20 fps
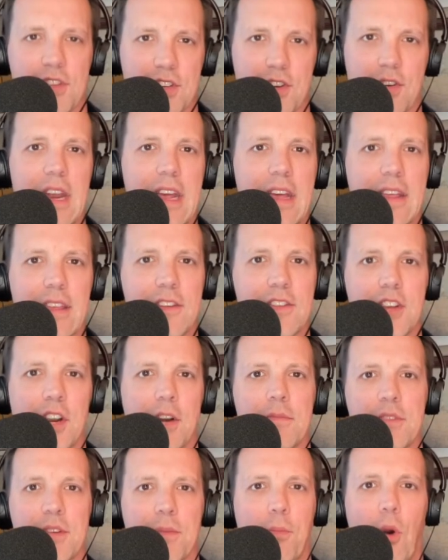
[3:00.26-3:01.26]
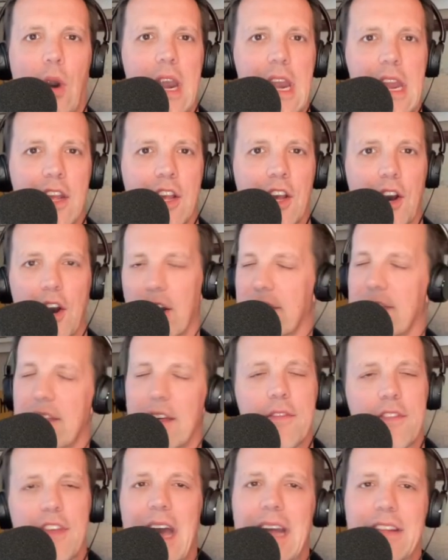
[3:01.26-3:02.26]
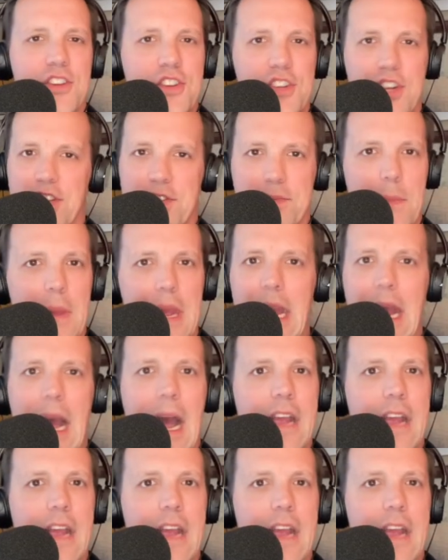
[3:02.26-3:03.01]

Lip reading: strength in terms of Brady Cook. That's just me.